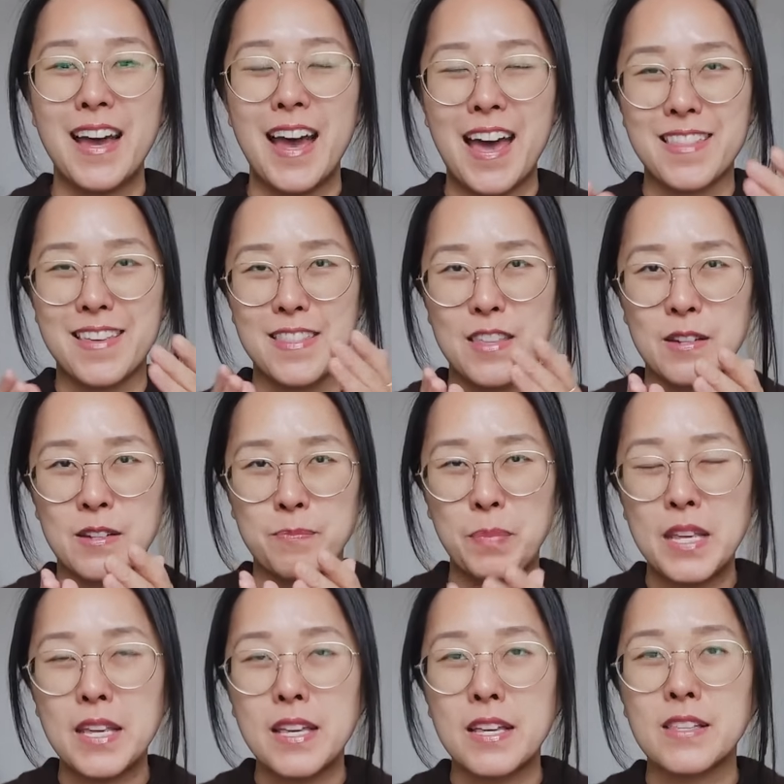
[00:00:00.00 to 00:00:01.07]
And then the
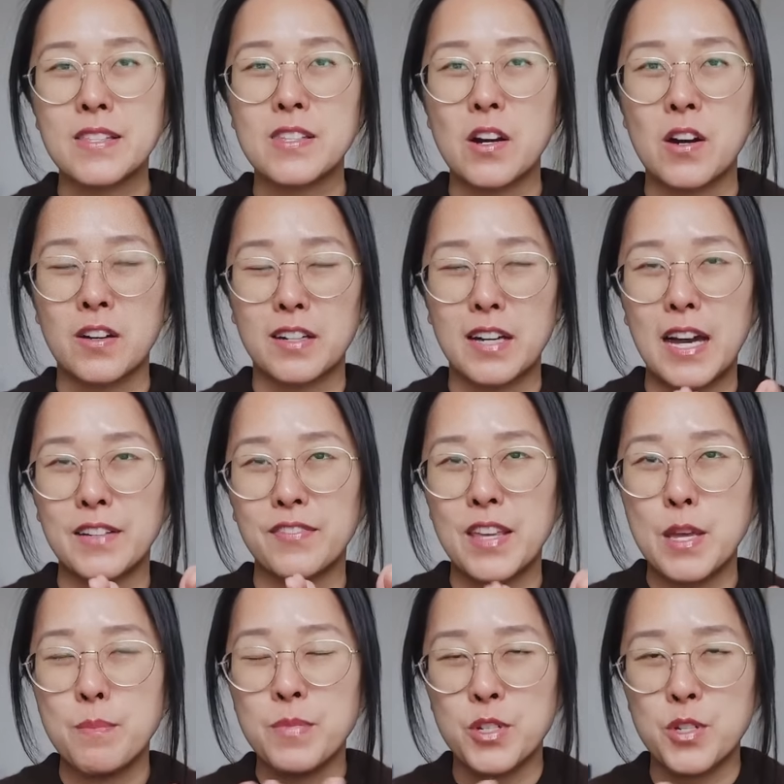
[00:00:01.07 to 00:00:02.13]
peas are kind of
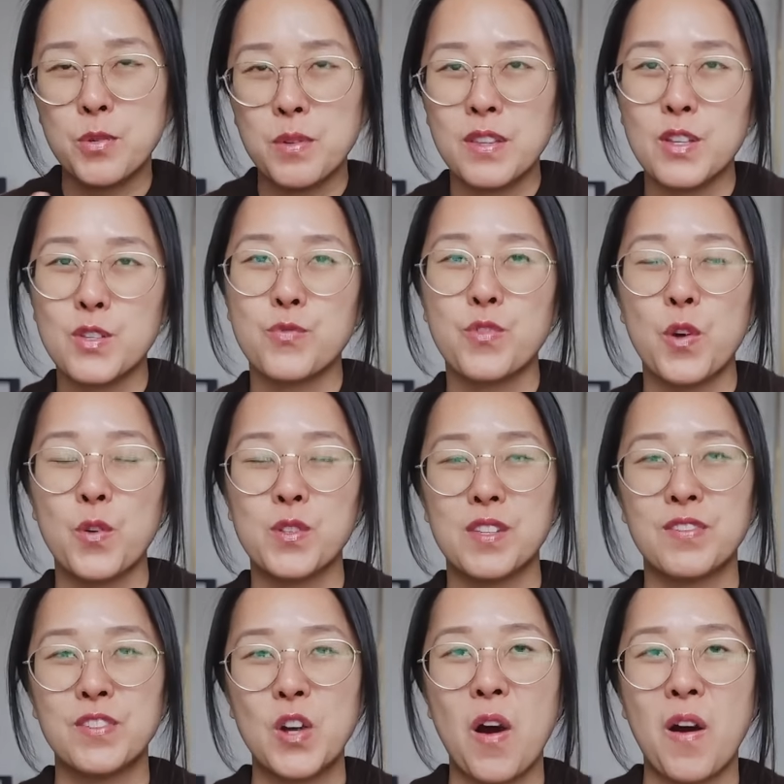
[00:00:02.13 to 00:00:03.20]
in between these rows
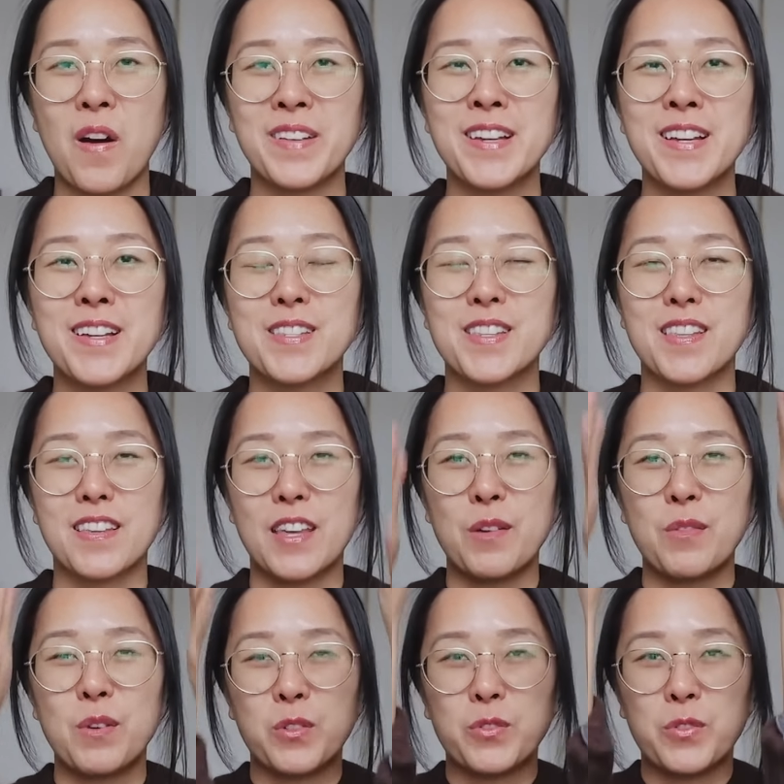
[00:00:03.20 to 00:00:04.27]
of yarn so that they
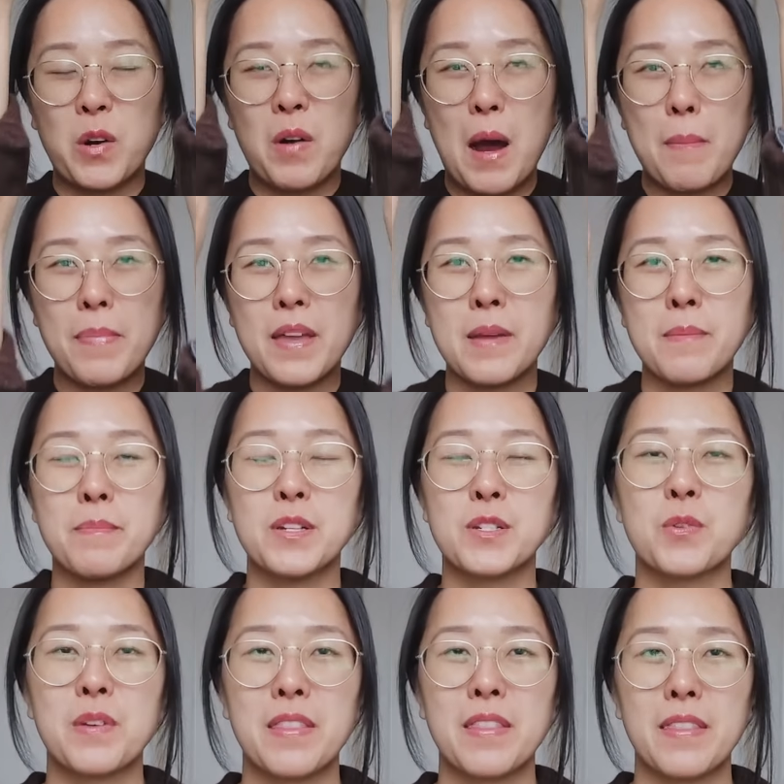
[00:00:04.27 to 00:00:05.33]
will grow up in
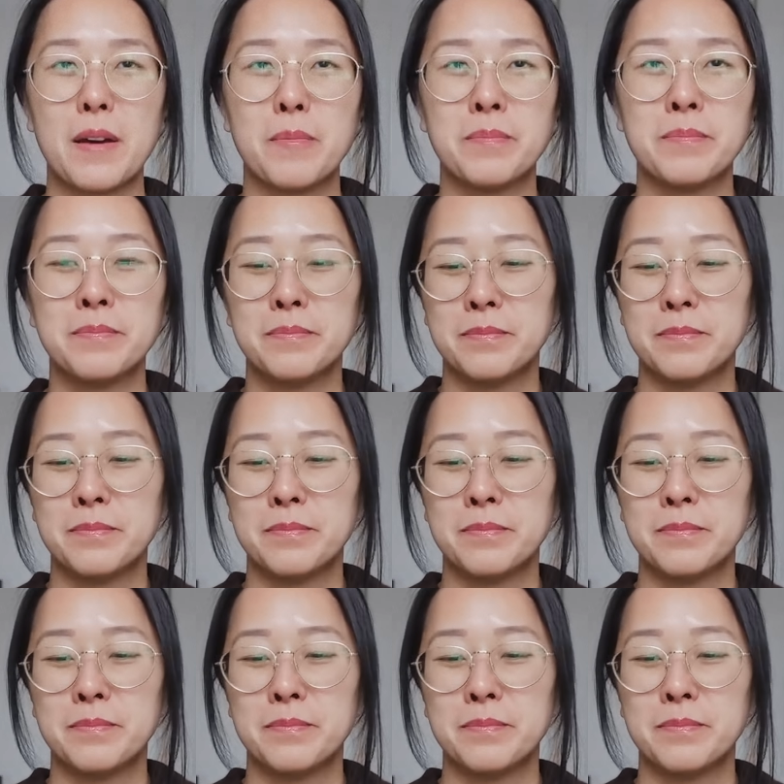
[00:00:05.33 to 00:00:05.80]
between them.